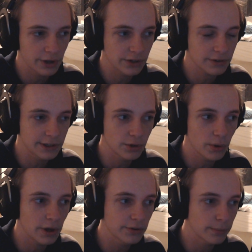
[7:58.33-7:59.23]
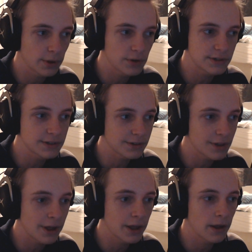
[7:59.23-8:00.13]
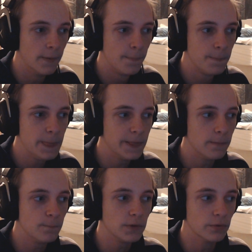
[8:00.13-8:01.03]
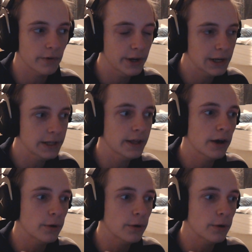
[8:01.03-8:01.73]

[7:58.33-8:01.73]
honestly, all those emojis there really